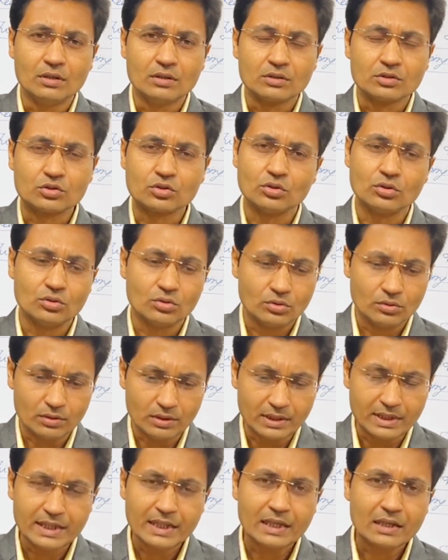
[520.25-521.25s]
So
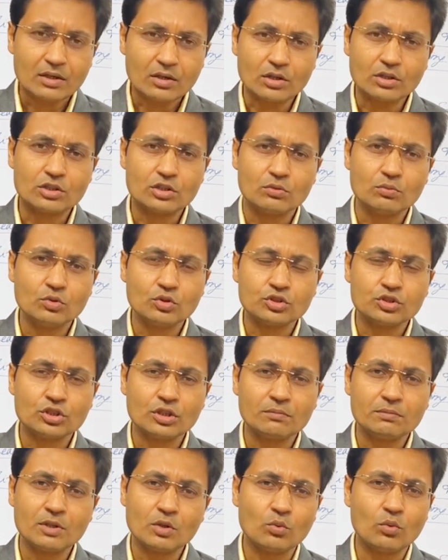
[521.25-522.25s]
their contribution
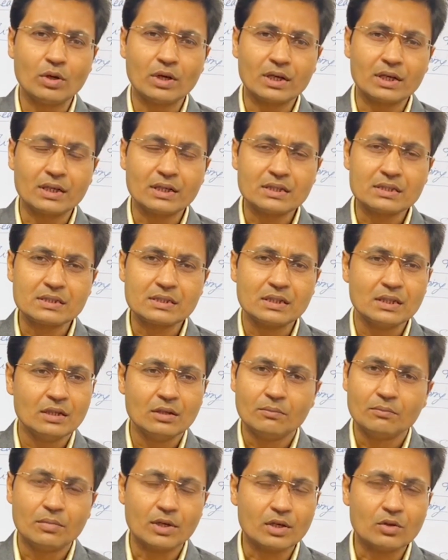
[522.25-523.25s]
of the workers,
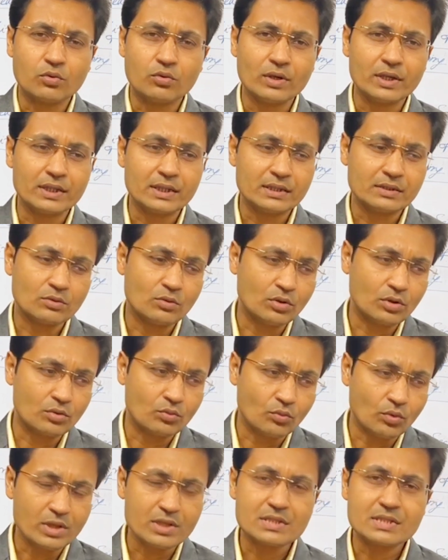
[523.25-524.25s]
but whether
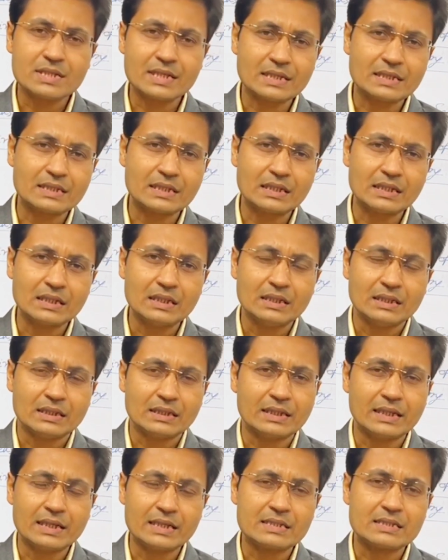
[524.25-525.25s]
on one sector
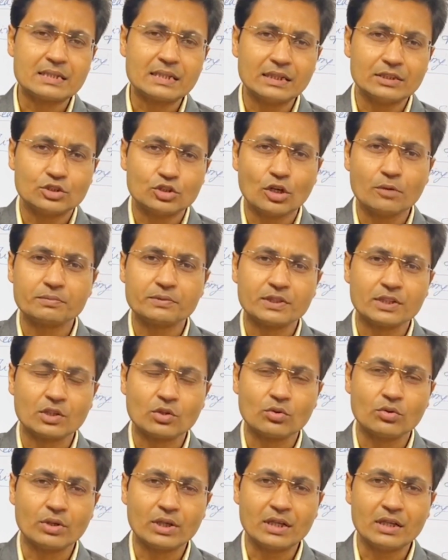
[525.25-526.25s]
there is the job
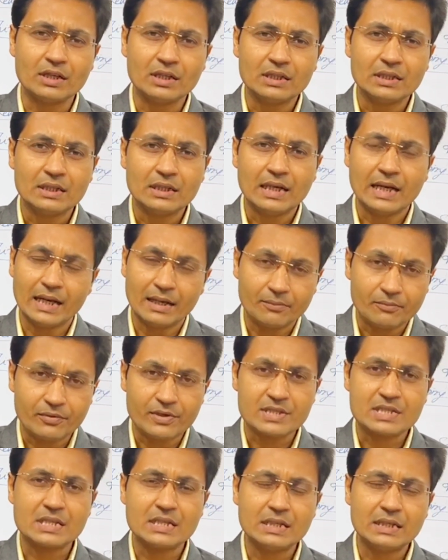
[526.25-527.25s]
security and
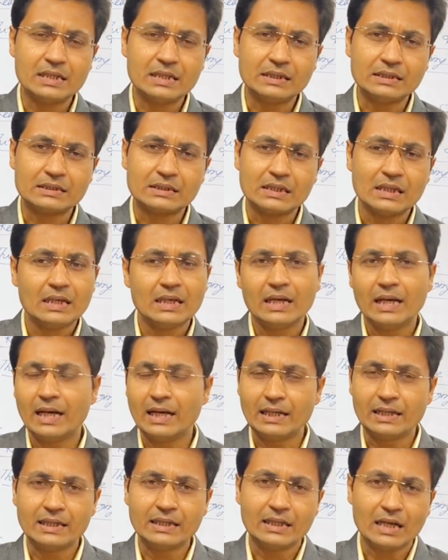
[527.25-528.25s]
facilities,
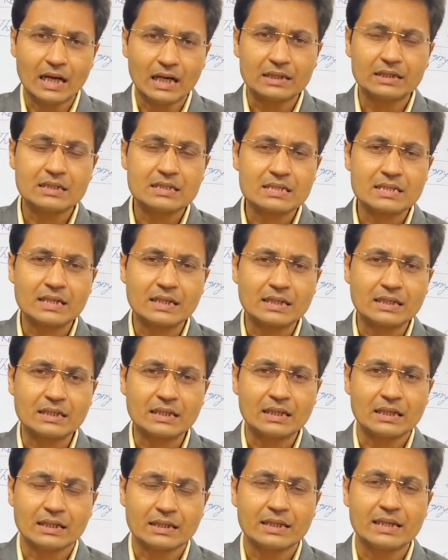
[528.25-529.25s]
and in other
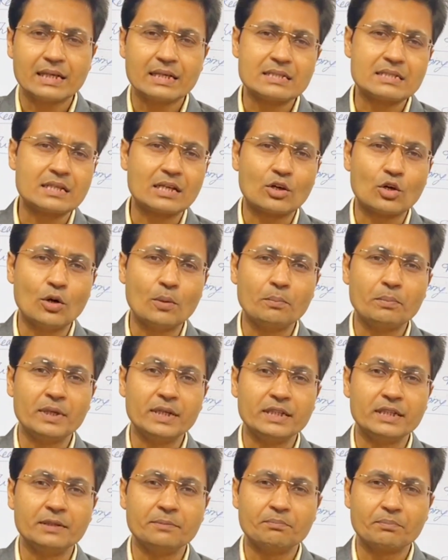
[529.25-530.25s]
sector there is the
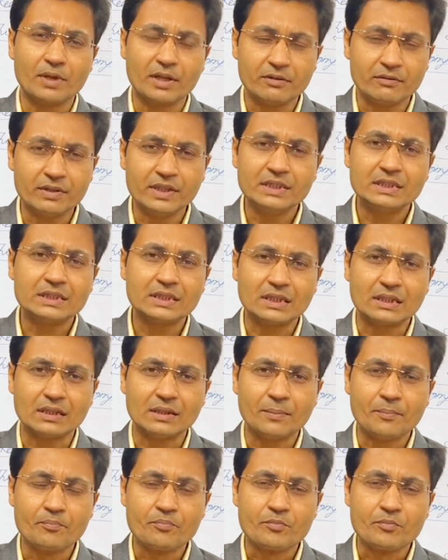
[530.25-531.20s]
complete deprivation,